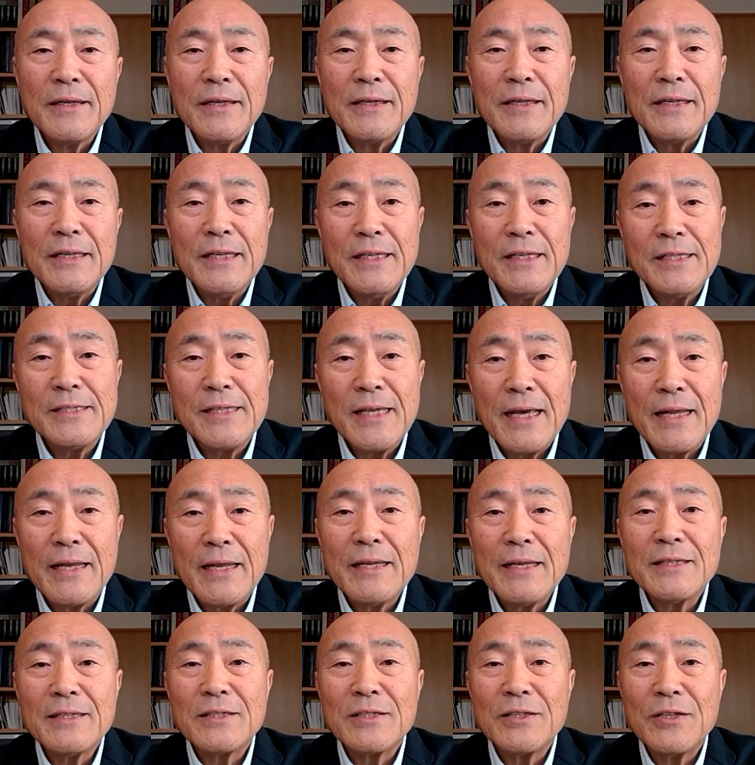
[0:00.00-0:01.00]
He said
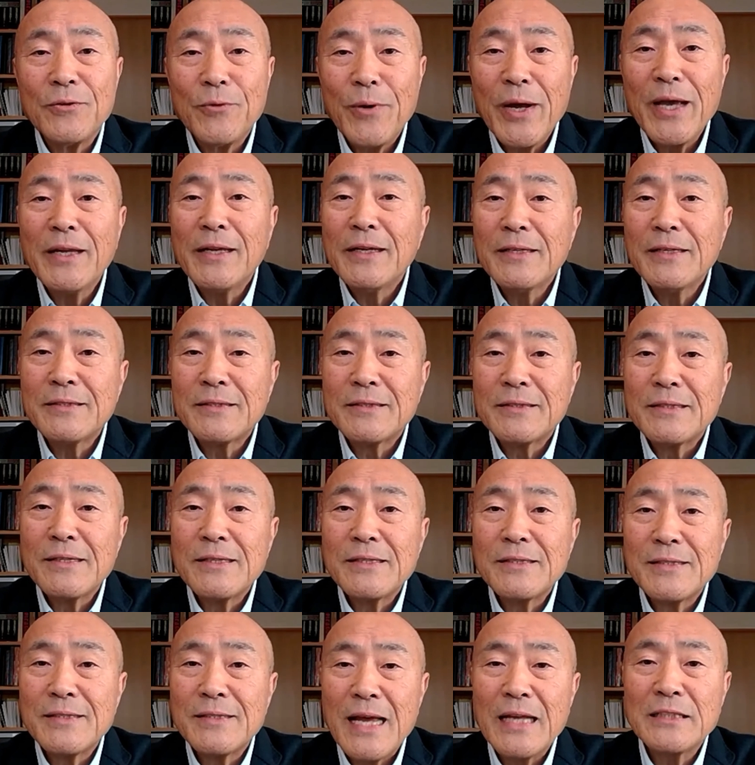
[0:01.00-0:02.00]
his greatest
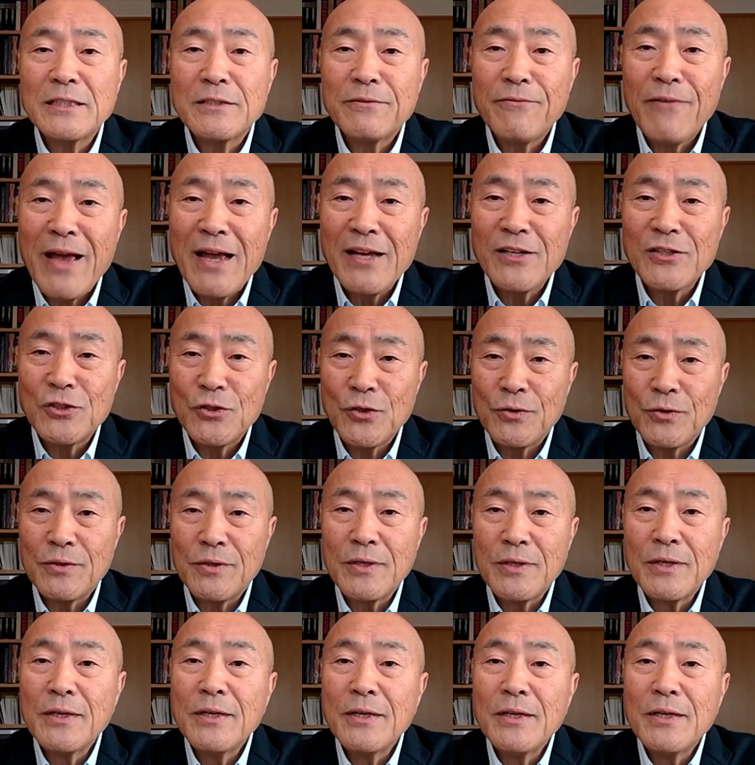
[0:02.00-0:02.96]
satisfaction